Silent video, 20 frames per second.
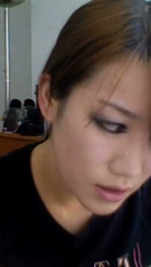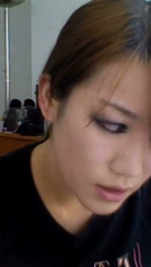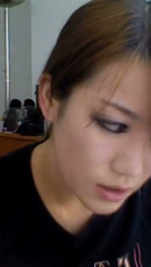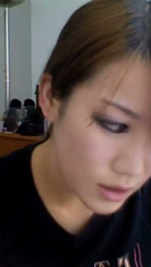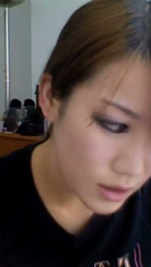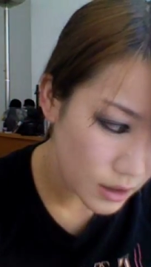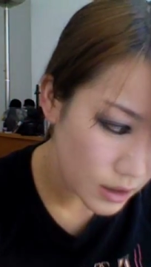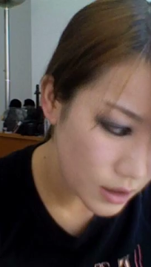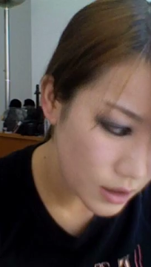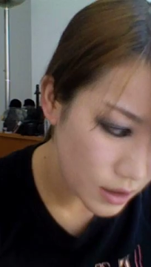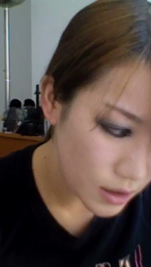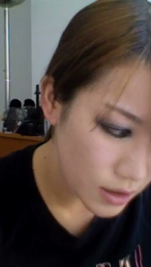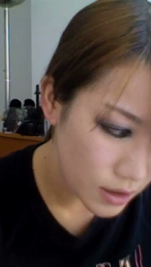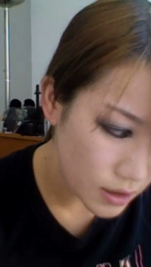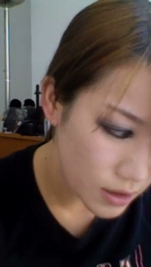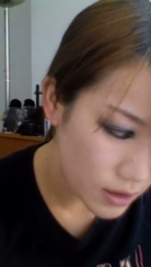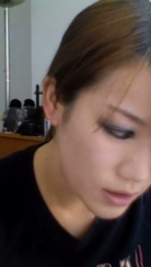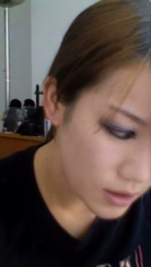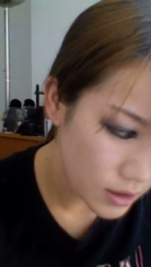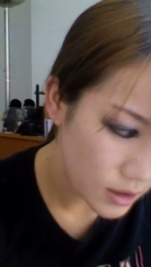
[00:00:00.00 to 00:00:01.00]
yeah,
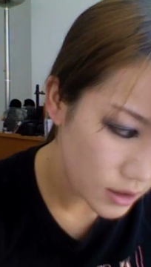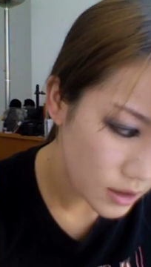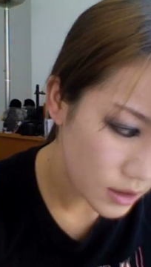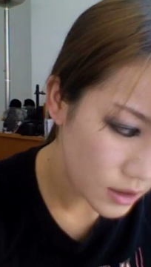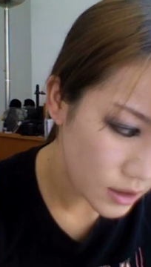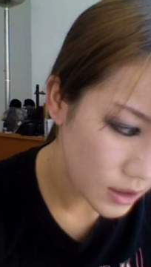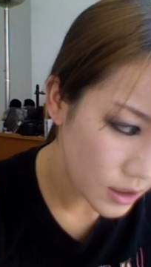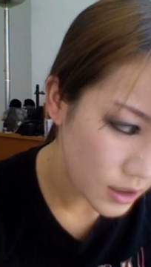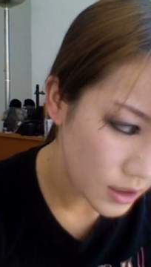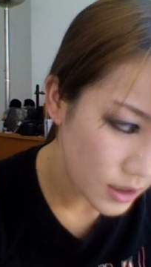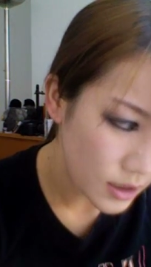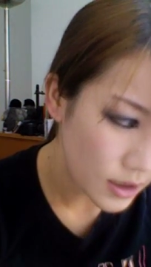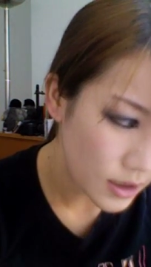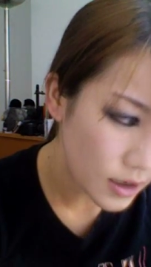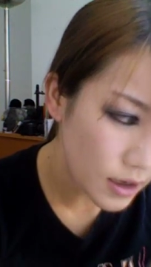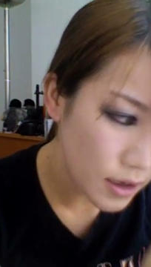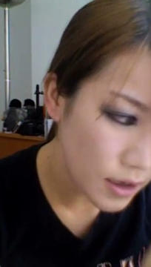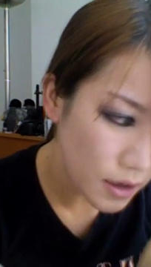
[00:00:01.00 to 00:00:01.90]
and I